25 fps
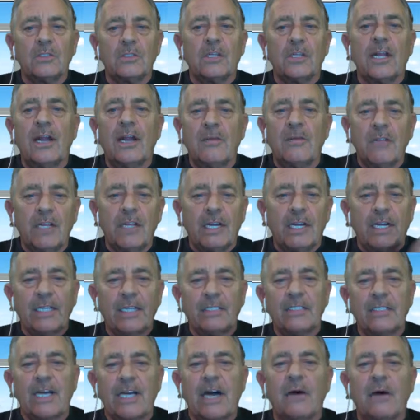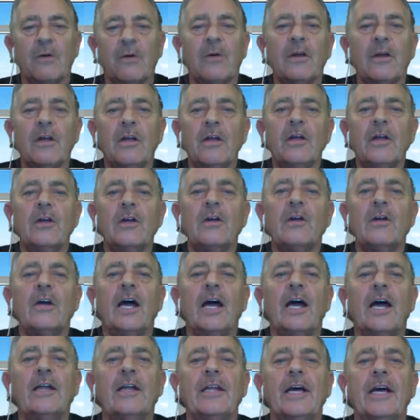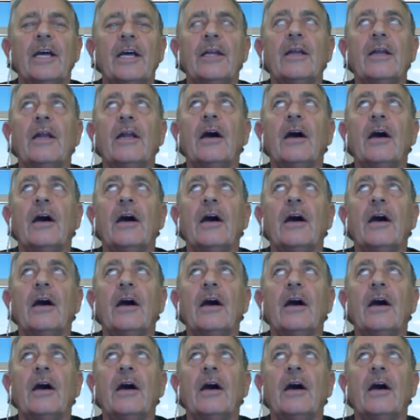that everything gets out and that